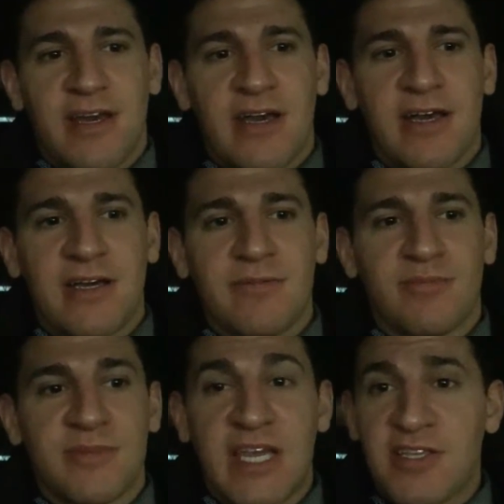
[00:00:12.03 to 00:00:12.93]

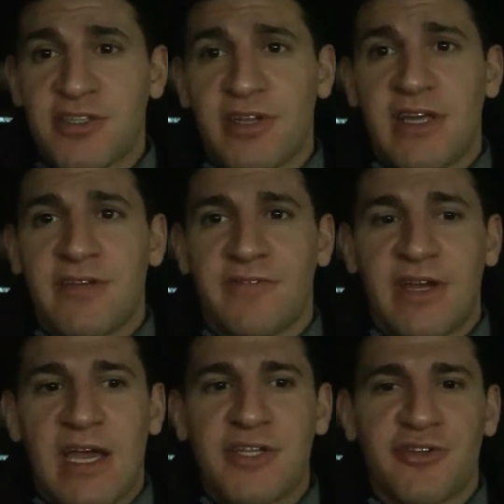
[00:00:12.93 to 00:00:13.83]
um, yesterday for
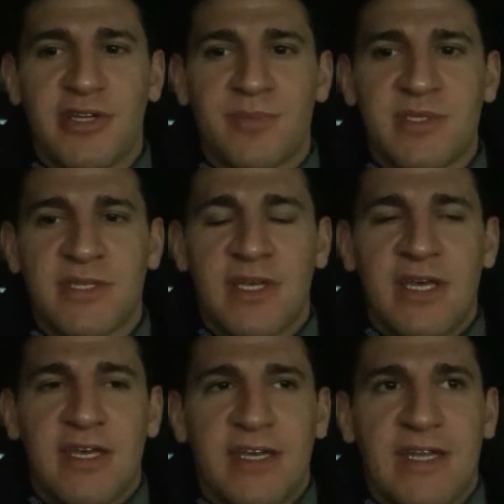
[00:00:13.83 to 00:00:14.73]
9 trips,
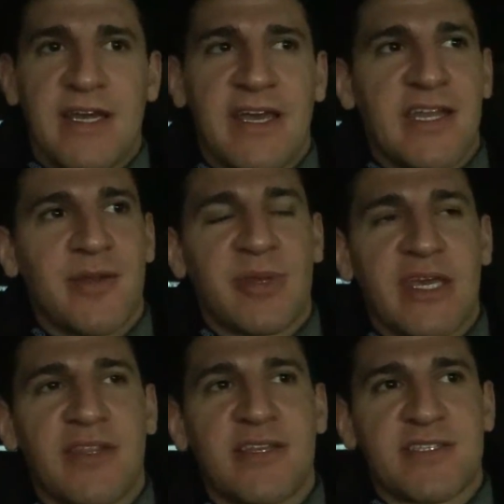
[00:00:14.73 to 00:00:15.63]
and I ended up
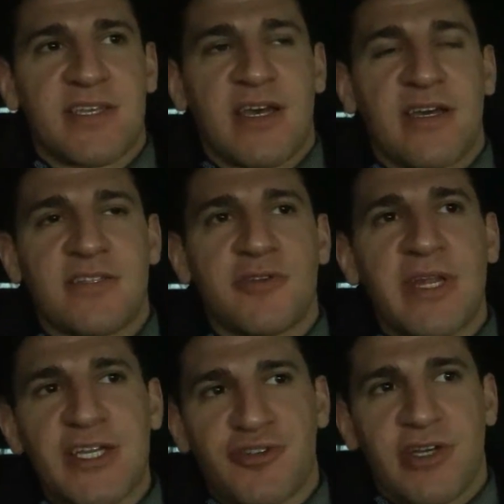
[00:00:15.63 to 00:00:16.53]
getting this
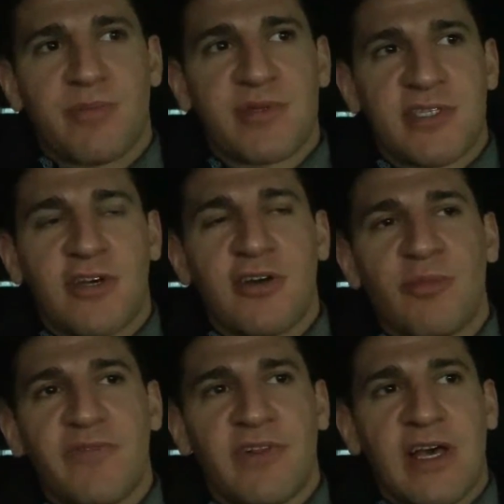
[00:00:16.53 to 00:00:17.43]
2-day uh, trip, so I'll
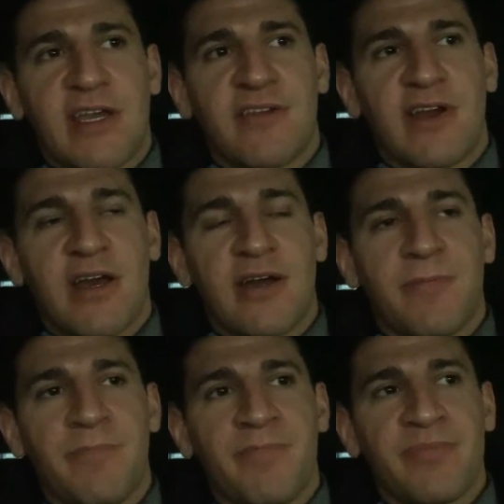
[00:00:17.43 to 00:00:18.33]
be flying um,